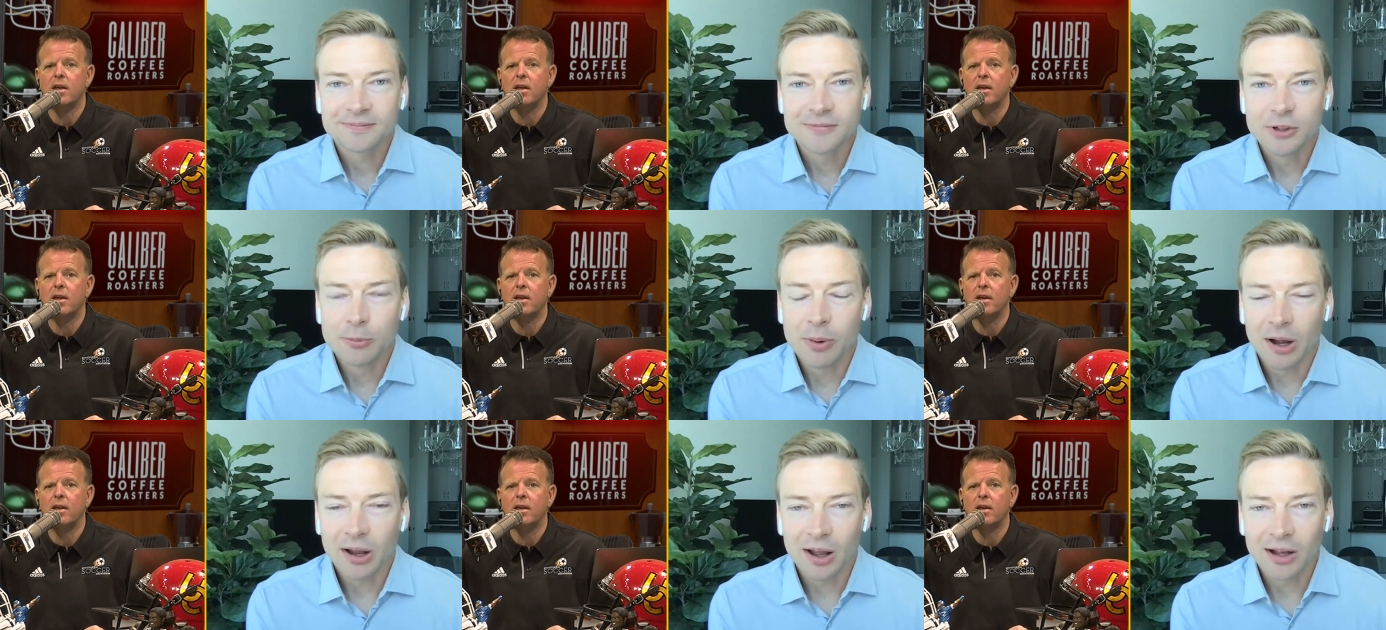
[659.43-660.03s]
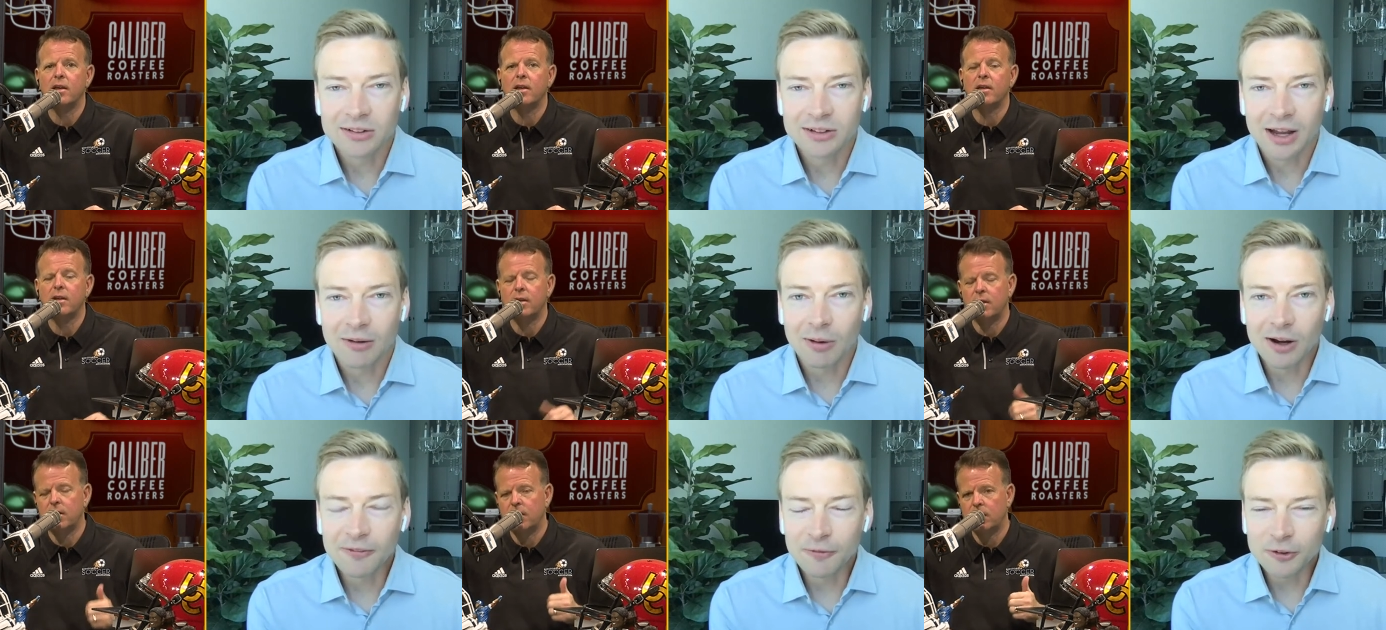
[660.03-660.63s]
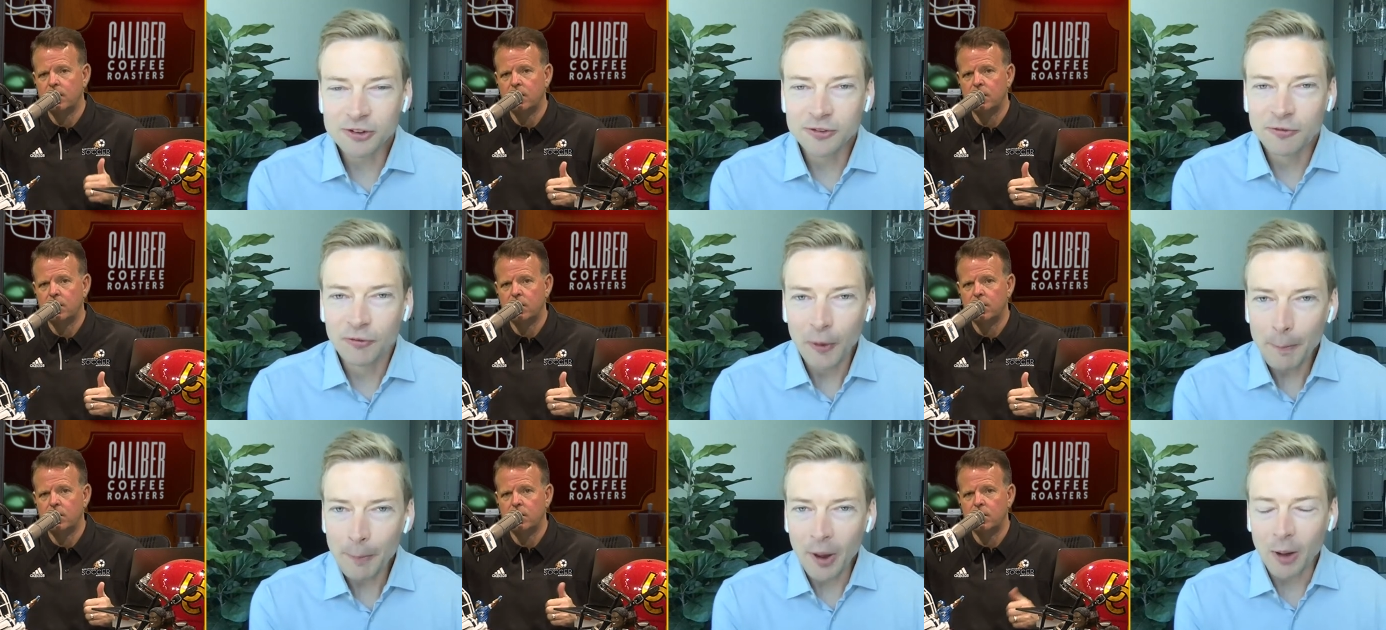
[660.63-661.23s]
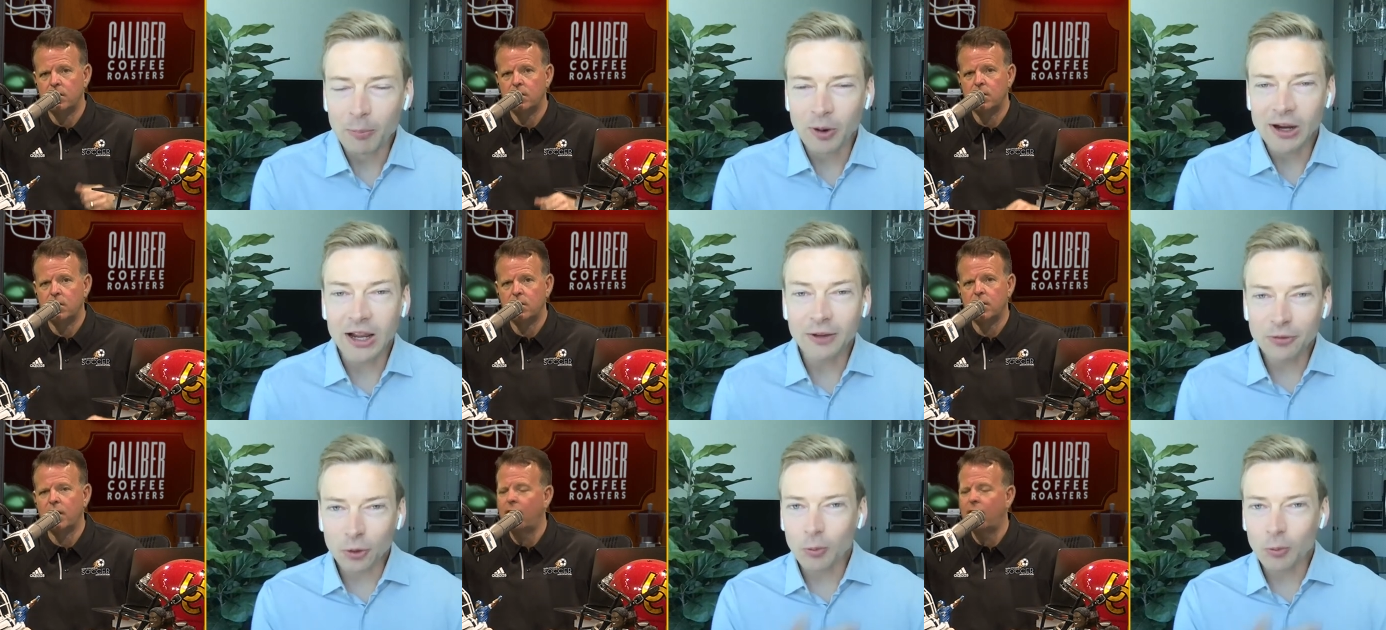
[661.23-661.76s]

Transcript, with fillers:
Speaker 1: You bet, guys. Get ready for some football. Break out the